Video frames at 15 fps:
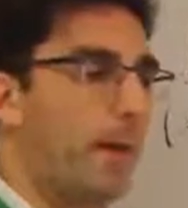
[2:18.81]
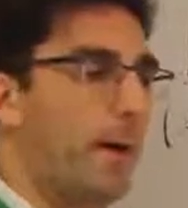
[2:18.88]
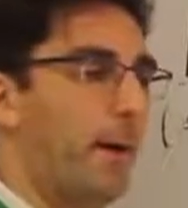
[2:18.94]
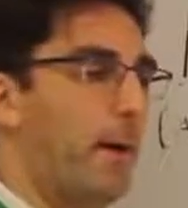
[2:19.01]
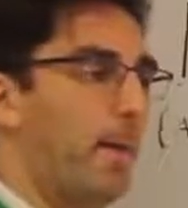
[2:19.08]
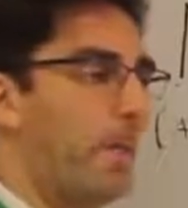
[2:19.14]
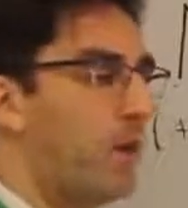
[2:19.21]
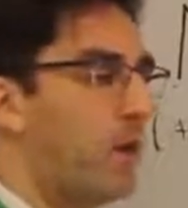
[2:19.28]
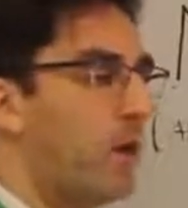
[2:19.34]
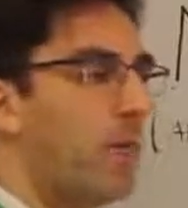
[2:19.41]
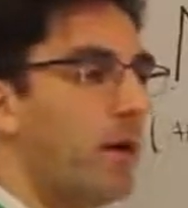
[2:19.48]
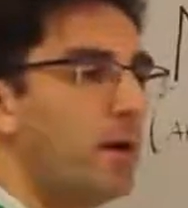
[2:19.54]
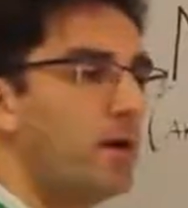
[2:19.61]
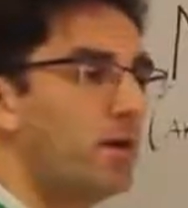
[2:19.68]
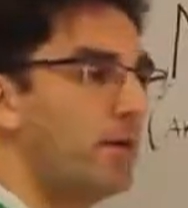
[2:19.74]
There are
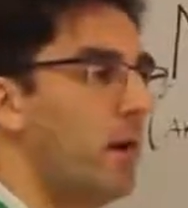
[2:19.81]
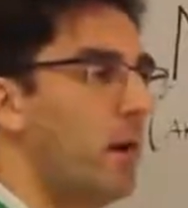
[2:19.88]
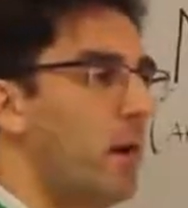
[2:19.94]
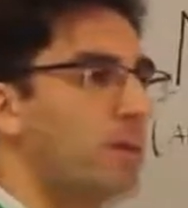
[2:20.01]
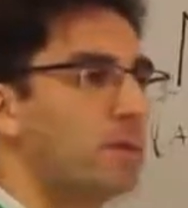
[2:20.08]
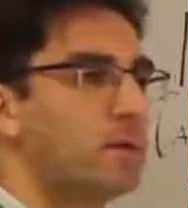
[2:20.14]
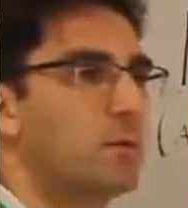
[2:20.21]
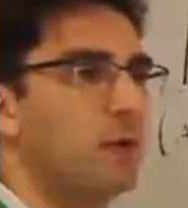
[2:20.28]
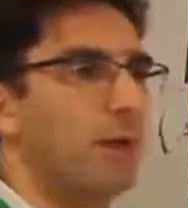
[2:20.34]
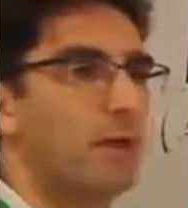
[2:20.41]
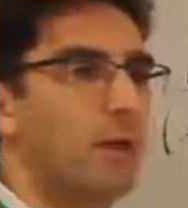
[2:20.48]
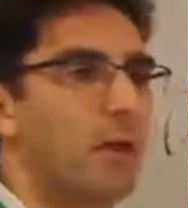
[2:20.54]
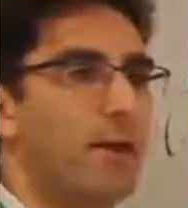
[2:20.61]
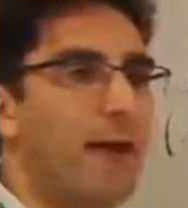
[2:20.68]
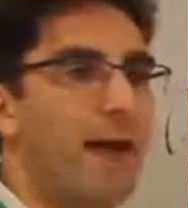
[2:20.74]
many times
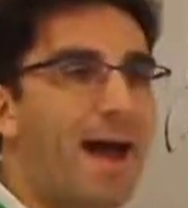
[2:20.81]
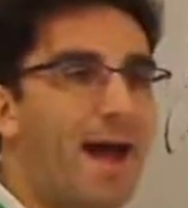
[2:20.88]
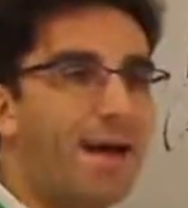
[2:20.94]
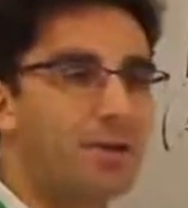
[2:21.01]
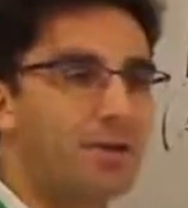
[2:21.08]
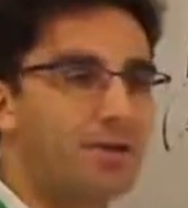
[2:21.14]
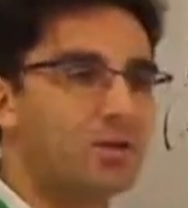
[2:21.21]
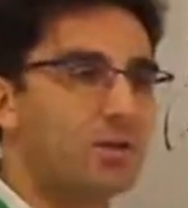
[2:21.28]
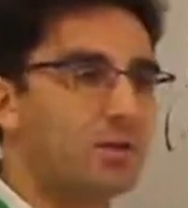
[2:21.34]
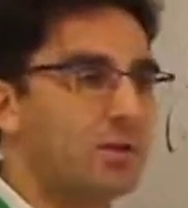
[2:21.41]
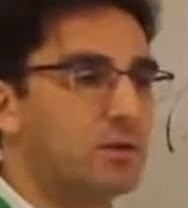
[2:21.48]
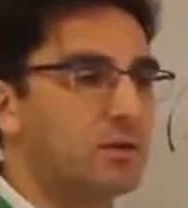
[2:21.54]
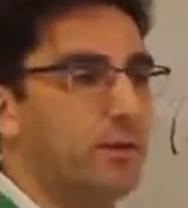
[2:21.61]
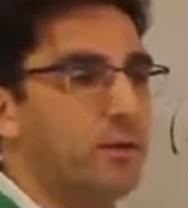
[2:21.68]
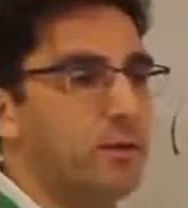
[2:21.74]
where an ad is
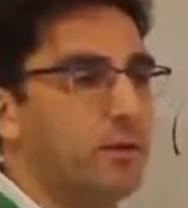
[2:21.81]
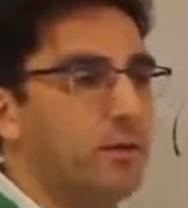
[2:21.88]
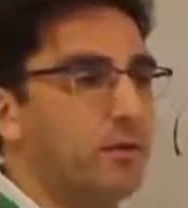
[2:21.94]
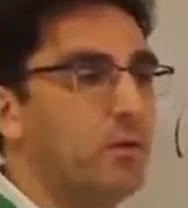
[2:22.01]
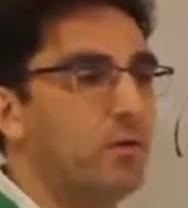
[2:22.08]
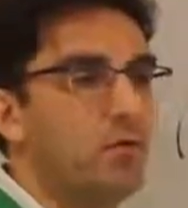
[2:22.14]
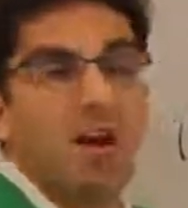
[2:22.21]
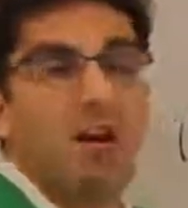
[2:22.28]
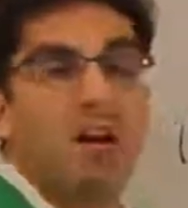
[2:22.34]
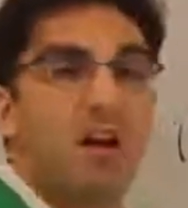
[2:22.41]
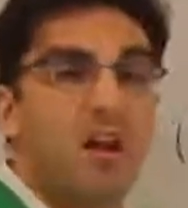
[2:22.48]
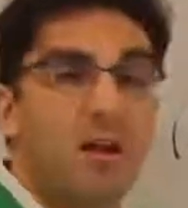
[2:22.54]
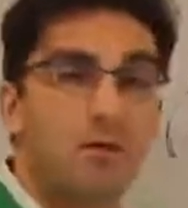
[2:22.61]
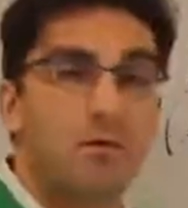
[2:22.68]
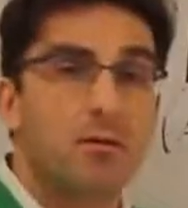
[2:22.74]
just too
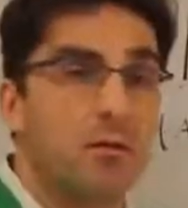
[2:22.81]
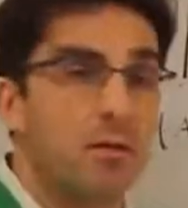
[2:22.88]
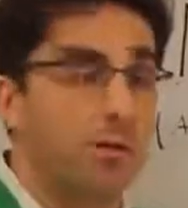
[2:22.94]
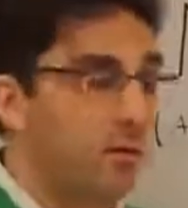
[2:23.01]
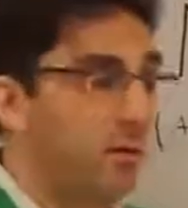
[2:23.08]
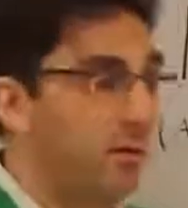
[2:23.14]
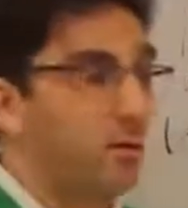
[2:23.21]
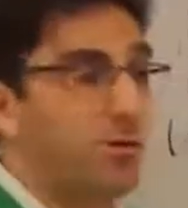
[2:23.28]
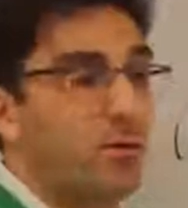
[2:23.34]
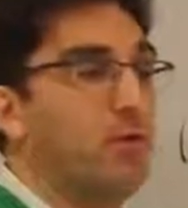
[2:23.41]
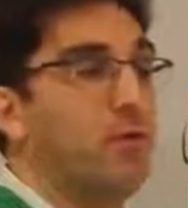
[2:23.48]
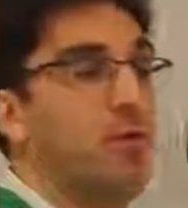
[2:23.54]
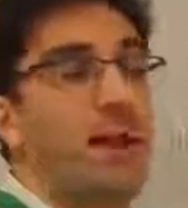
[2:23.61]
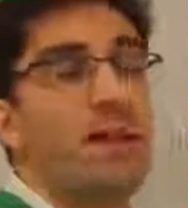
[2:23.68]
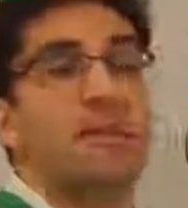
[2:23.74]
ugly, too
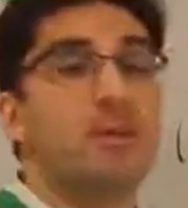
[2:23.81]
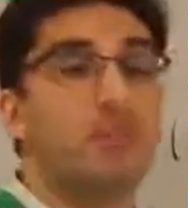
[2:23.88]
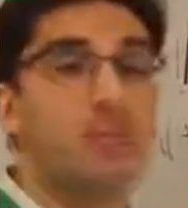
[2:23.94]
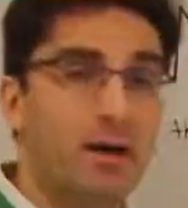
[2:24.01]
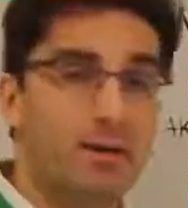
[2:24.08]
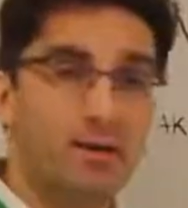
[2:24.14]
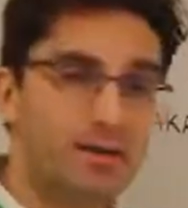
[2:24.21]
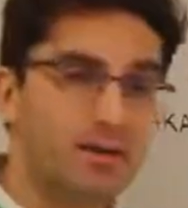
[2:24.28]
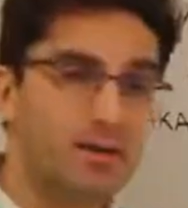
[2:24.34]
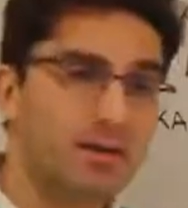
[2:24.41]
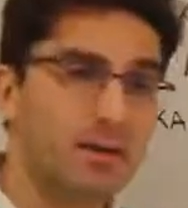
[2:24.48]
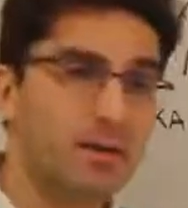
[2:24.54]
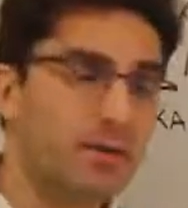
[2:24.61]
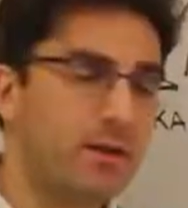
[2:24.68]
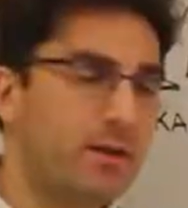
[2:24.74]
flashy buttons on
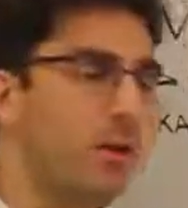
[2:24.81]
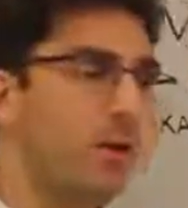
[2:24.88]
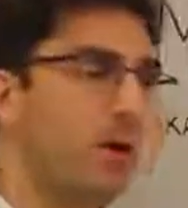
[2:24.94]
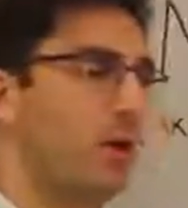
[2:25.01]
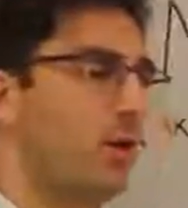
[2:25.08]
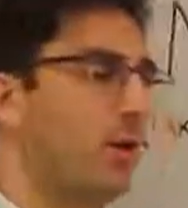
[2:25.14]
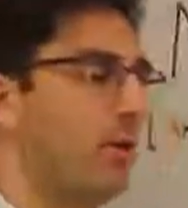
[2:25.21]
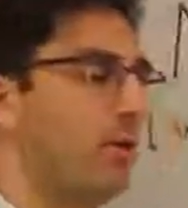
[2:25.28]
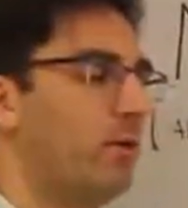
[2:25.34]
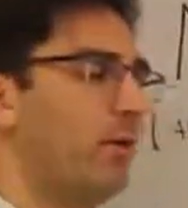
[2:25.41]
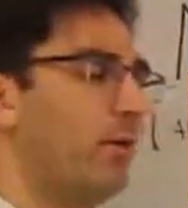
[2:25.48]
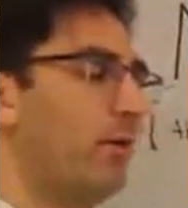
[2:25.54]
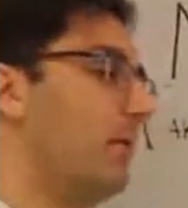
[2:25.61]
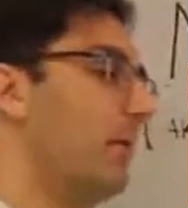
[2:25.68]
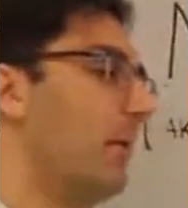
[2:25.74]
something.
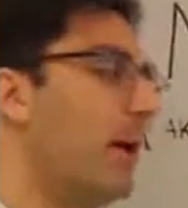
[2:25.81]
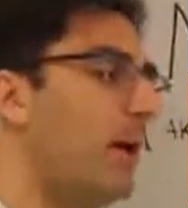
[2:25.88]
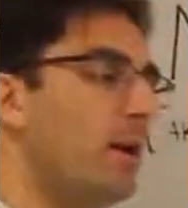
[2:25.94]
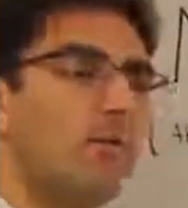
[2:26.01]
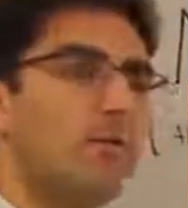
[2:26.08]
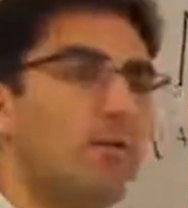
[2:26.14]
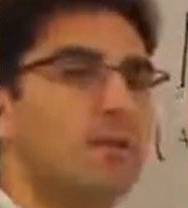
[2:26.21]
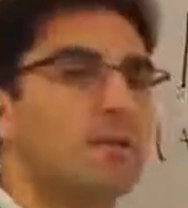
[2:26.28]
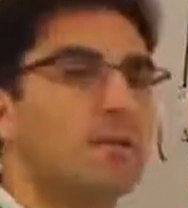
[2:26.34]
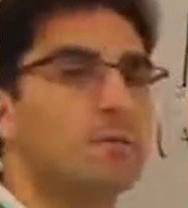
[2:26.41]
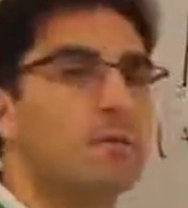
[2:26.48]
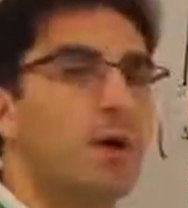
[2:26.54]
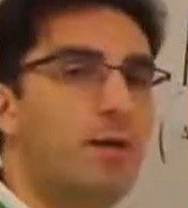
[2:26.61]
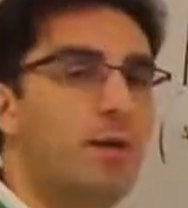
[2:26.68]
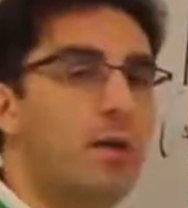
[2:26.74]
There are many
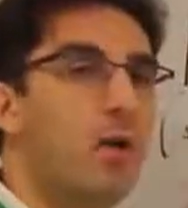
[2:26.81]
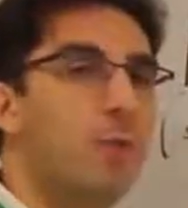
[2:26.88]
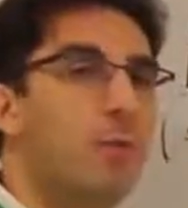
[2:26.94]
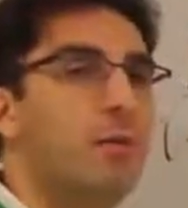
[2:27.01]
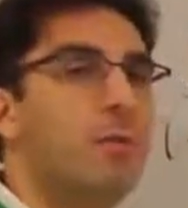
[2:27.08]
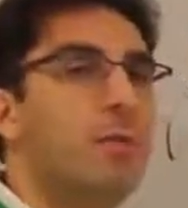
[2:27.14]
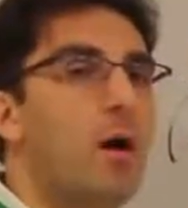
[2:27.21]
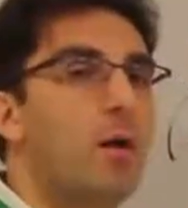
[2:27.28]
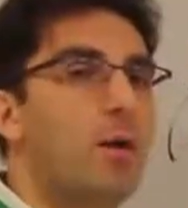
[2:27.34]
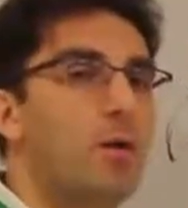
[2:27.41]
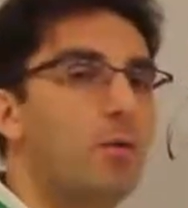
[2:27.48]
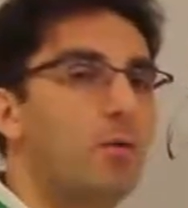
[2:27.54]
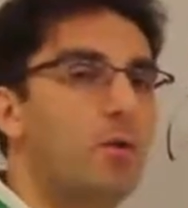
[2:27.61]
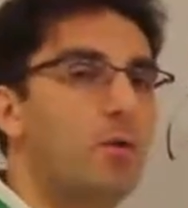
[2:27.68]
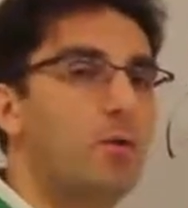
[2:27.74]
reasons why the open
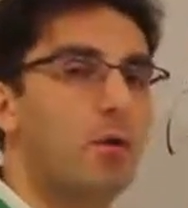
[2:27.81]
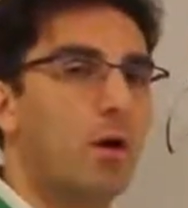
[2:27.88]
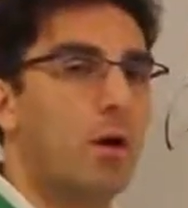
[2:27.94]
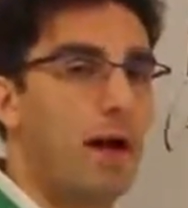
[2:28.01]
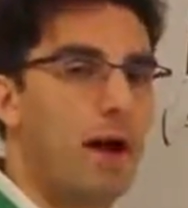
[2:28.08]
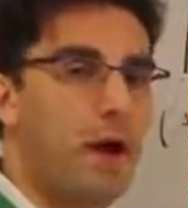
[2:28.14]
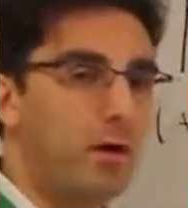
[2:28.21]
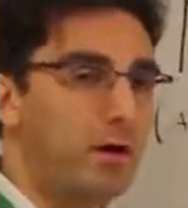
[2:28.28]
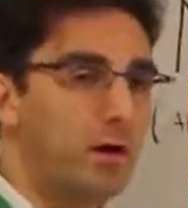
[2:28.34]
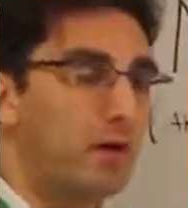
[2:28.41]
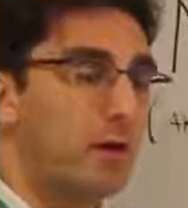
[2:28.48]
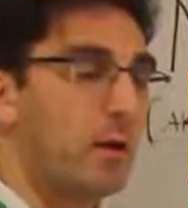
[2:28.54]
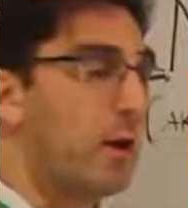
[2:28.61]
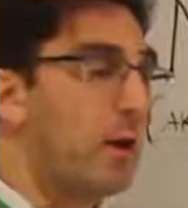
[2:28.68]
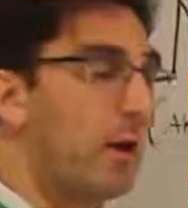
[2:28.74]
market will not allow
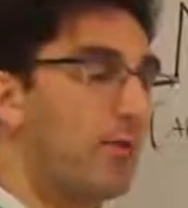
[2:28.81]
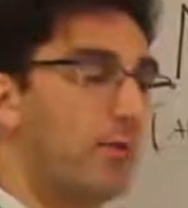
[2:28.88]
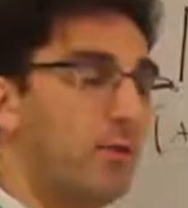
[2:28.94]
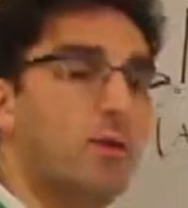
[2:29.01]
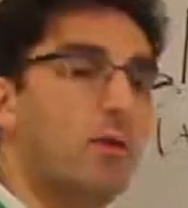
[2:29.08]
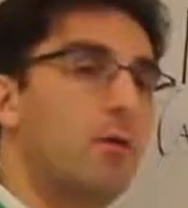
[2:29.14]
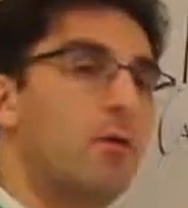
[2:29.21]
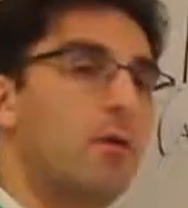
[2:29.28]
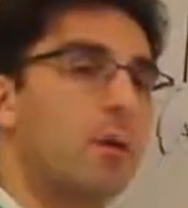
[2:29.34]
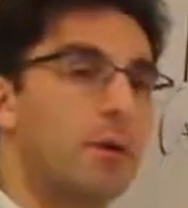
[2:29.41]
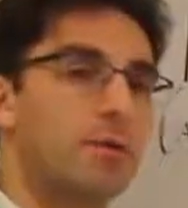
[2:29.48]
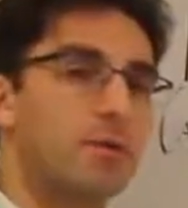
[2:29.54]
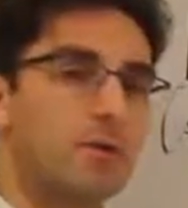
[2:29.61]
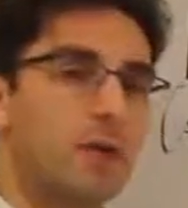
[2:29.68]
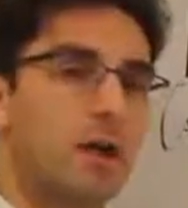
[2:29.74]
it, even though the
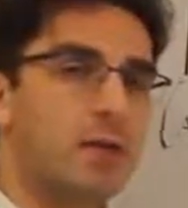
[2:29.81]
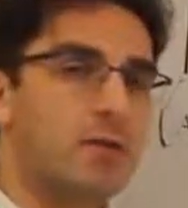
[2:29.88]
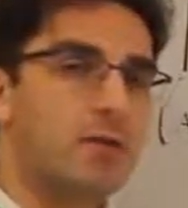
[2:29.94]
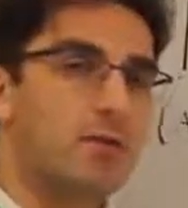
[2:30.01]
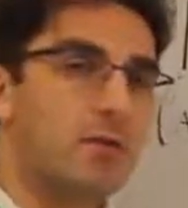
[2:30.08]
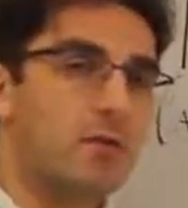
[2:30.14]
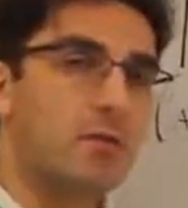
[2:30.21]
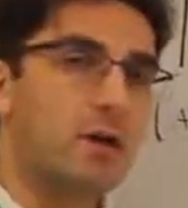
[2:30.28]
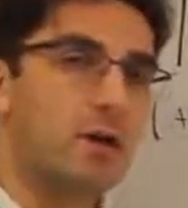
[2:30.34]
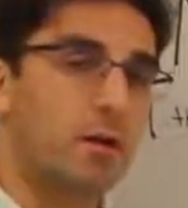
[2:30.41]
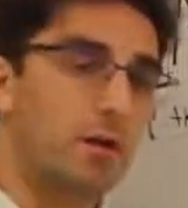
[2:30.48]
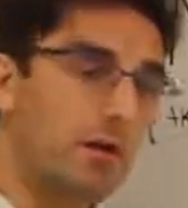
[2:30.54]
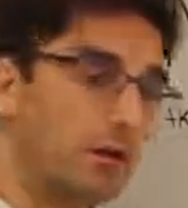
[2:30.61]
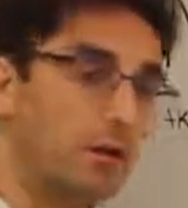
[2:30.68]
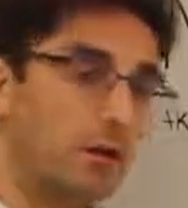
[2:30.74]
advertiser is
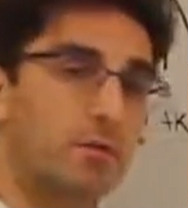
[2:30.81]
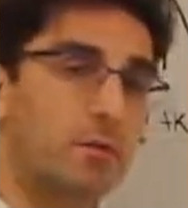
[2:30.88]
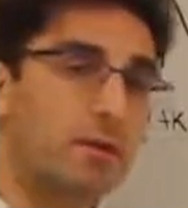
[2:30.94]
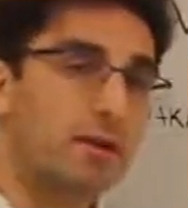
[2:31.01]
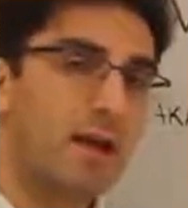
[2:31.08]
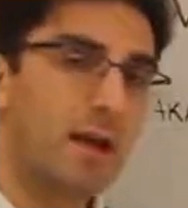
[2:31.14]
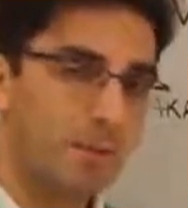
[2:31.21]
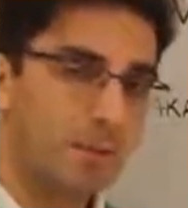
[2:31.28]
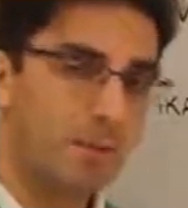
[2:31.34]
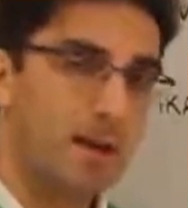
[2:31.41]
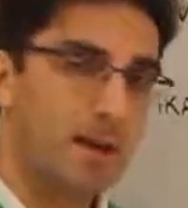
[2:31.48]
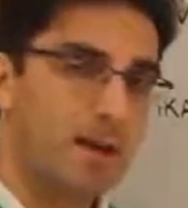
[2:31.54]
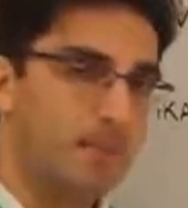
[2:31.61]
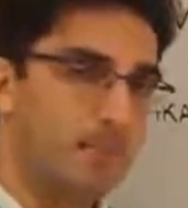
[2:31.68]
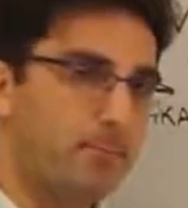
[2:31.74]
running a legitimate
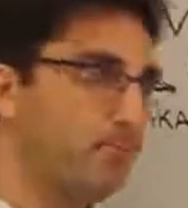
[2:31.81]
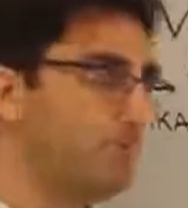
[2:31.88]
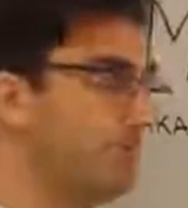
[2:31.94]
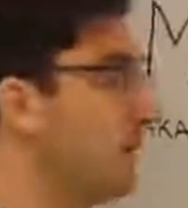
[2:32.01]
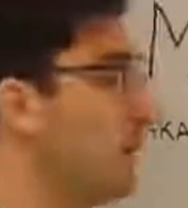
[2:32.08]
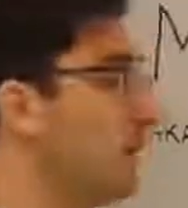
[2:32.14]
campaign.